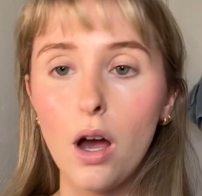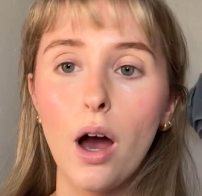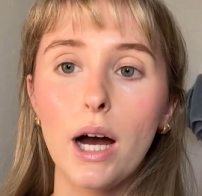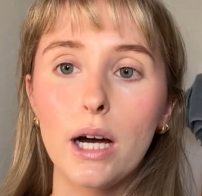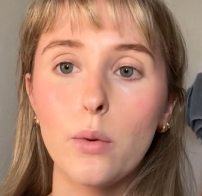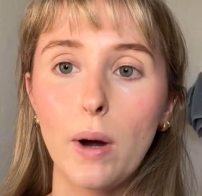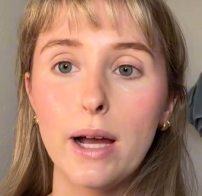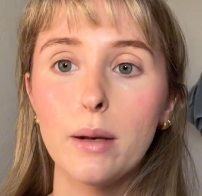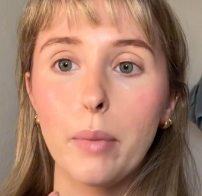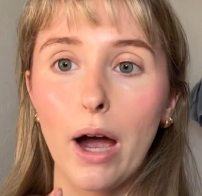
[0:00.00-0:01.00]
I
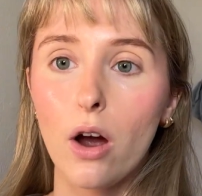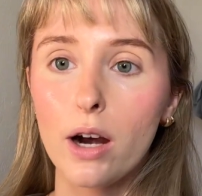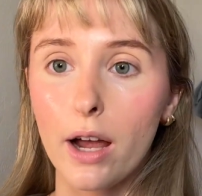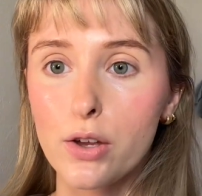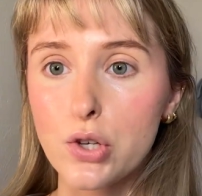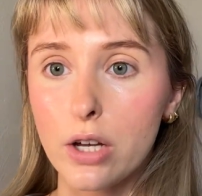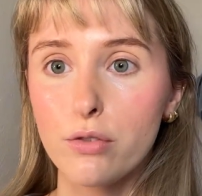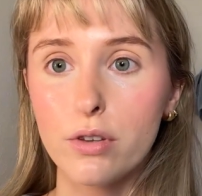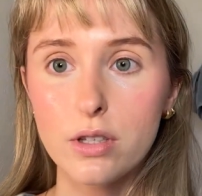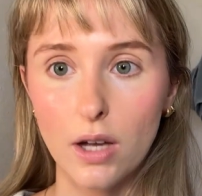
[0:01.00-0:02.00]
went back on Accutane
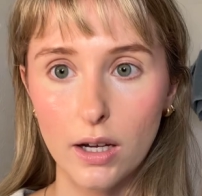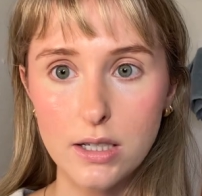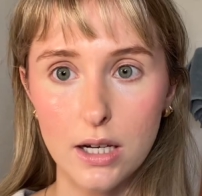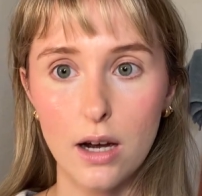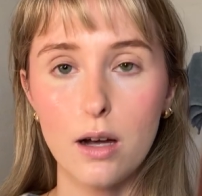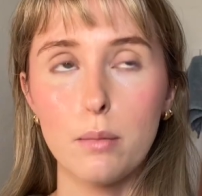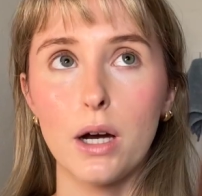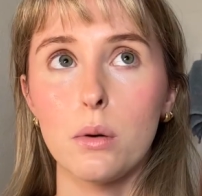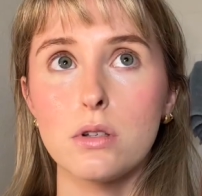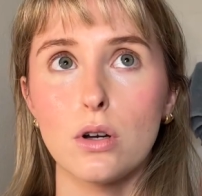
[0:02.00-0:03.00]
for the second time. I
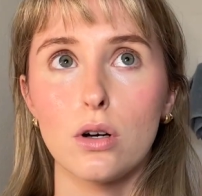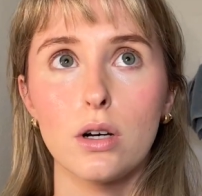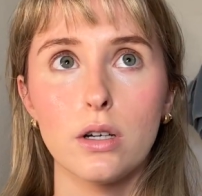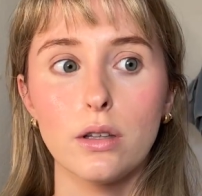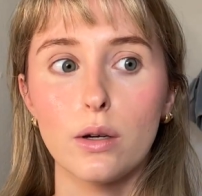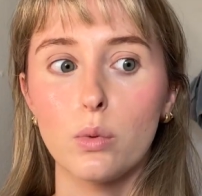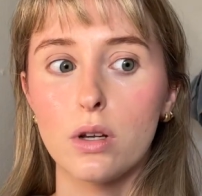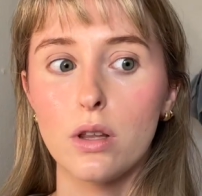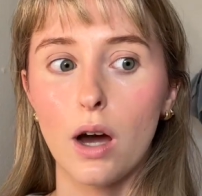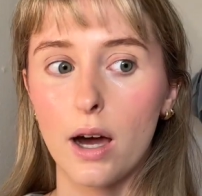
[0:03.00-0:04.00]
was on like one of
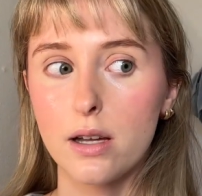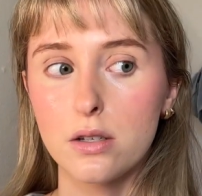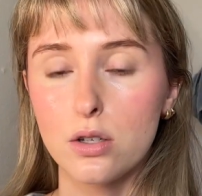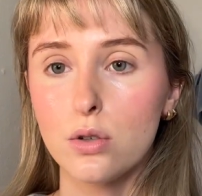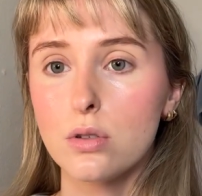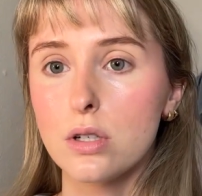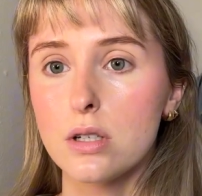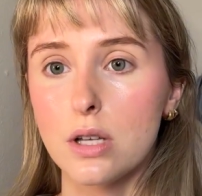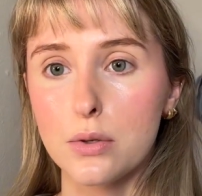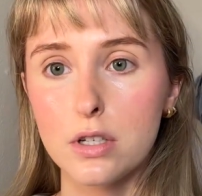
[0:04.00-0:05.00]
the highest doses.
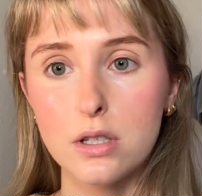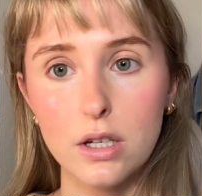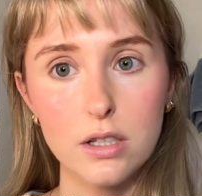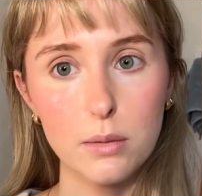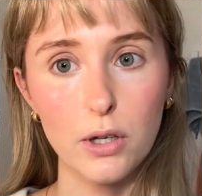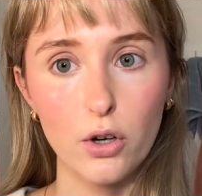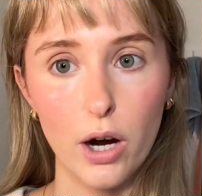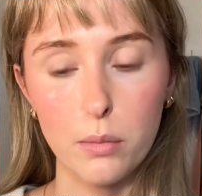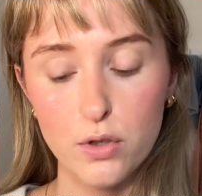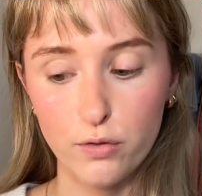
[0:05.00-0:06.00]
I was on 60
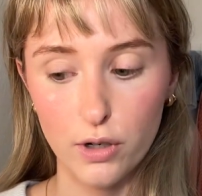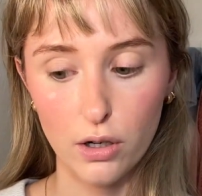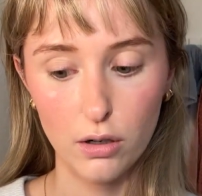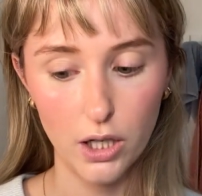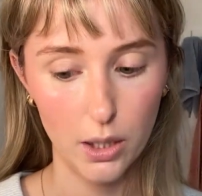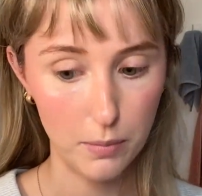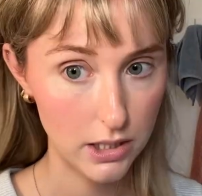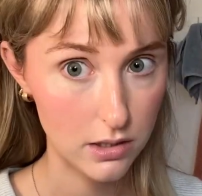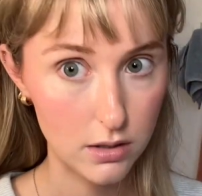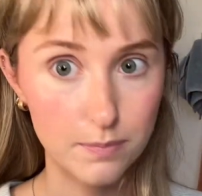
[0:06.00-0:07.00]
milligrams for like
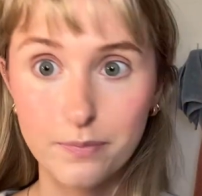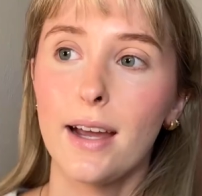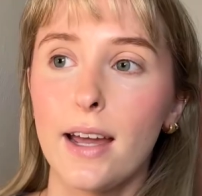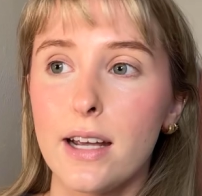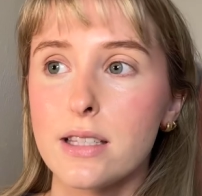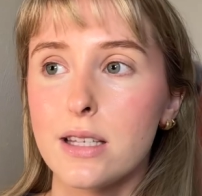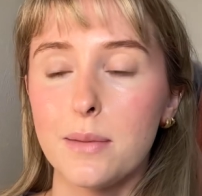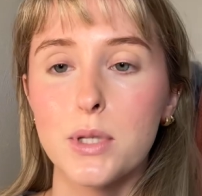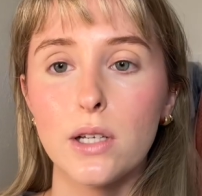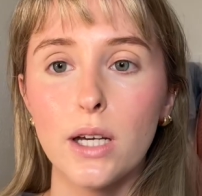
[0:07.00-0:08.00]
months, and seemed
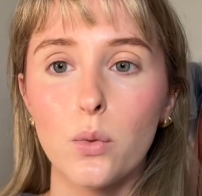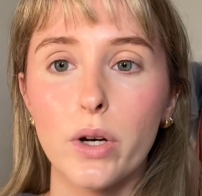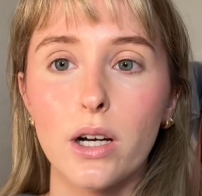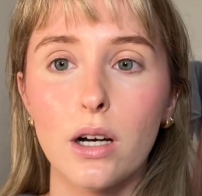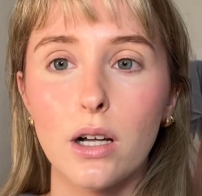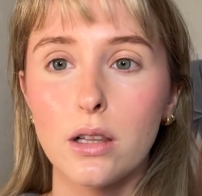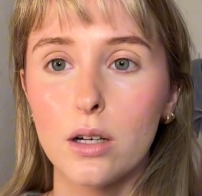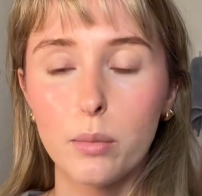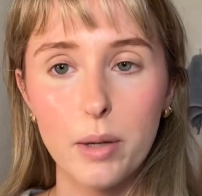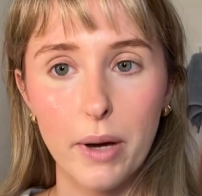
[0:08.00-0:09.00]
to like work a little
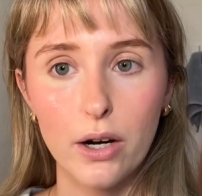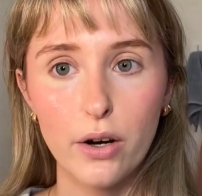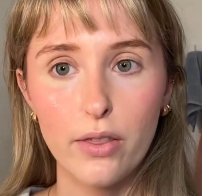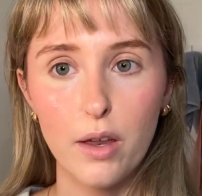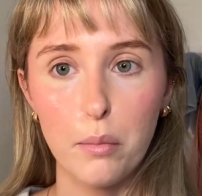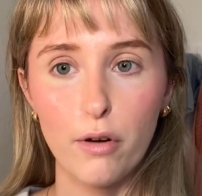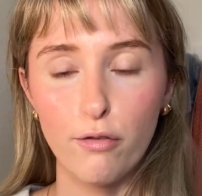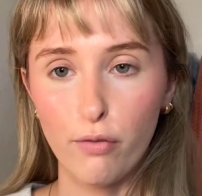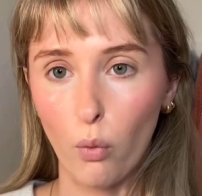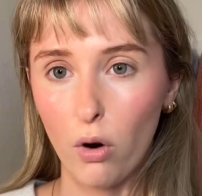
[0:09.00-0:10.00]
bit better than
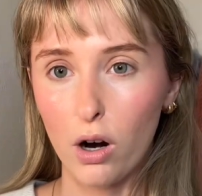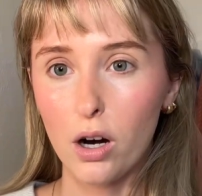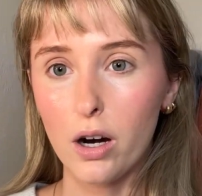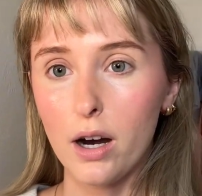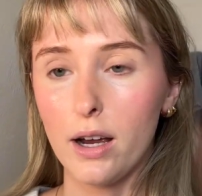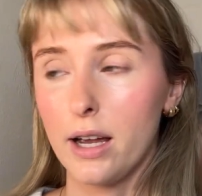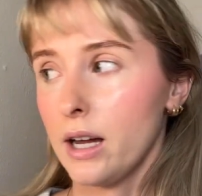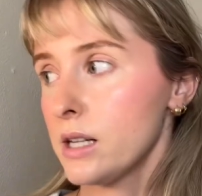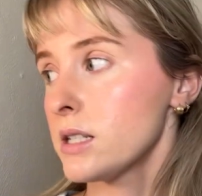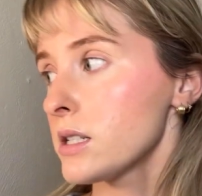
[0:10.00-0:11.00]
before,
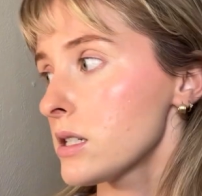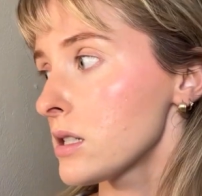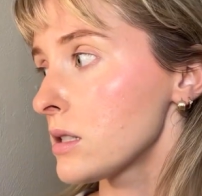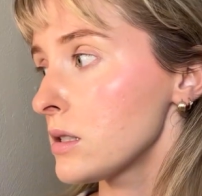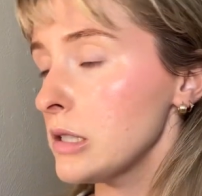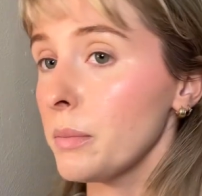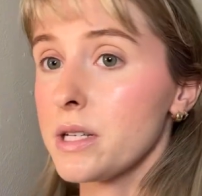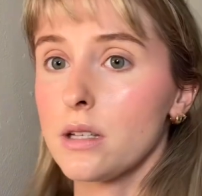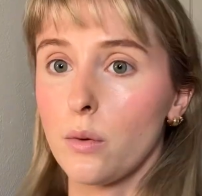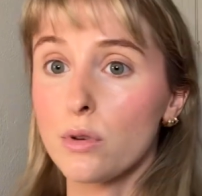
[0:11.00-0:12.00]
and my
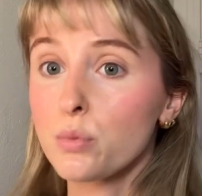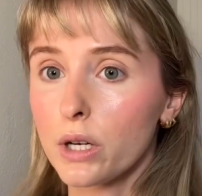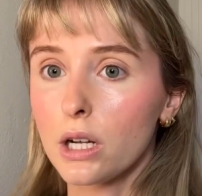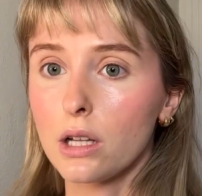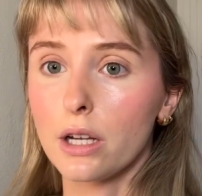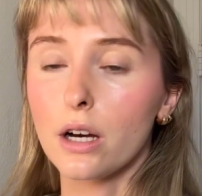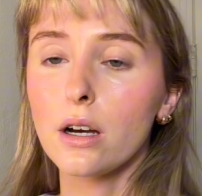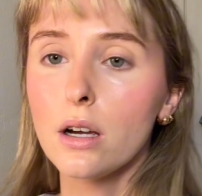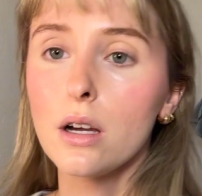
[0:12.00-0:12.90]
skin was pretty clear.